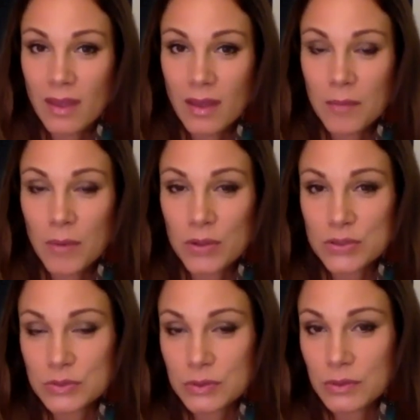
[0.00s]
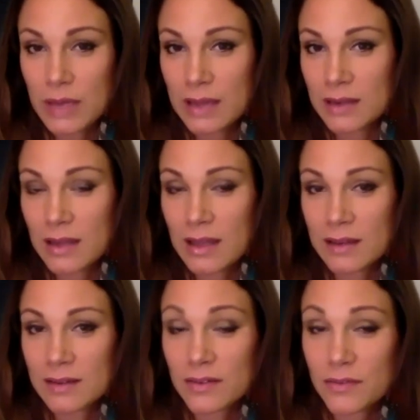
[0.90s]
module and
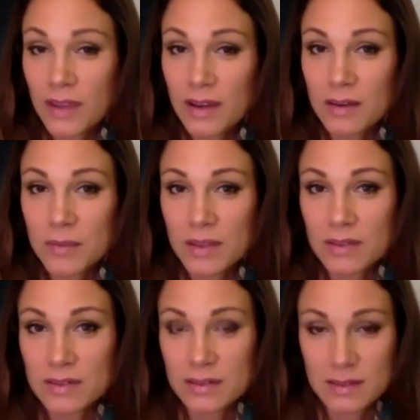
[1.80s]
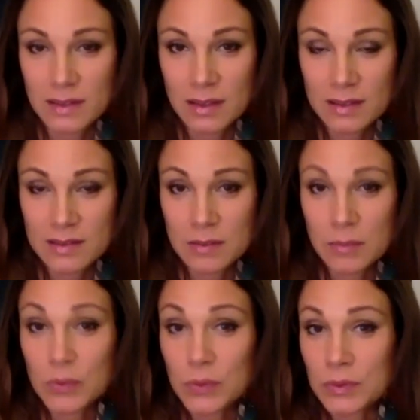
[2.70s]
sphere, because it's the
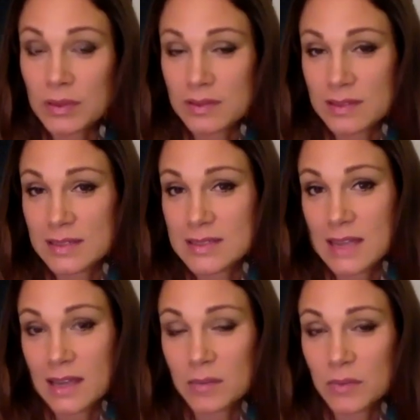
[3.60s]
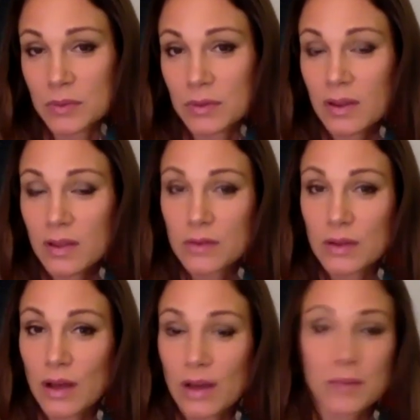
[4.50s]
moon, it's the sign moon. So a
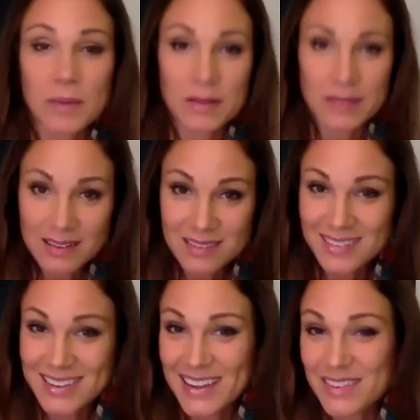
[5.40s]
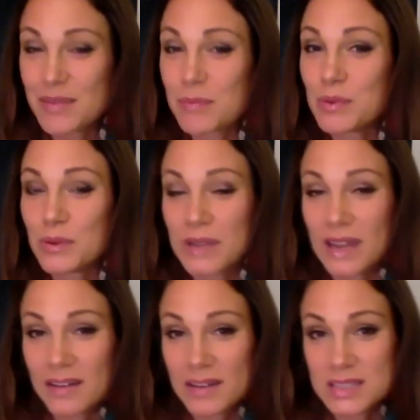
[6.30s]
lot about that kind of the moon
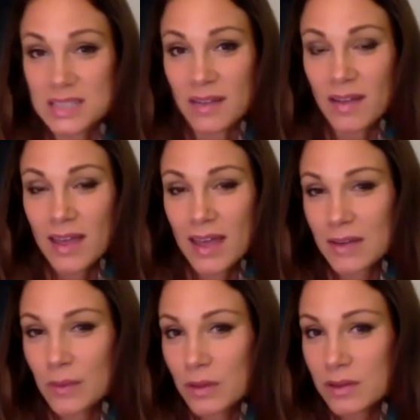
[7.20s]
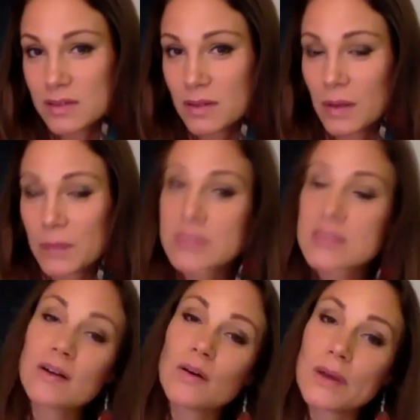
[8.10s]
energy, and also I would
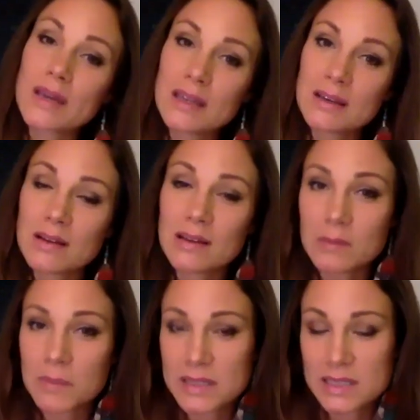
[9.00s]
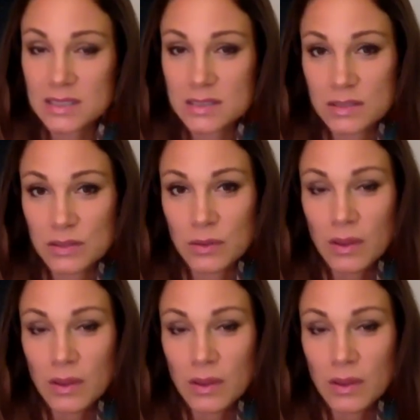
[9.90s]
say going in a little bit into